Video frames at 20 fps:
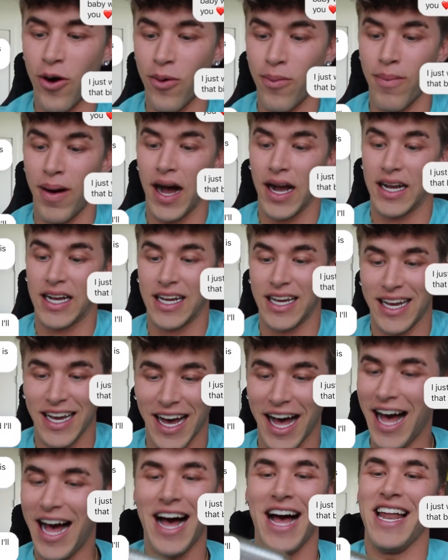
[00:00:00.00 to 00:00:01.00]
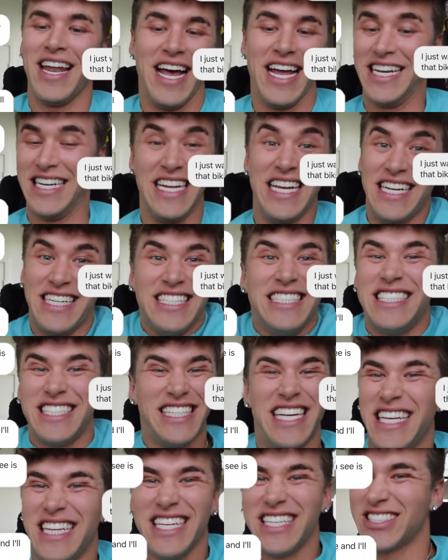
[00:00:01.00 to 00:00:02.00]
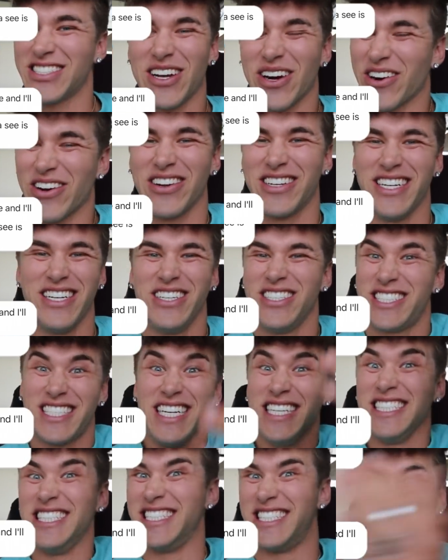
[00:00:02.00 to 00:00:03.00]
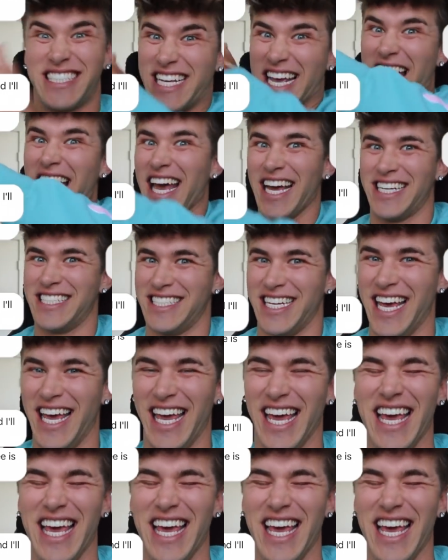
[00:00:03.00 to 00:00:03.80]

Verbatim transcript: oh my god, I need to see this girl, dude. She's sexy.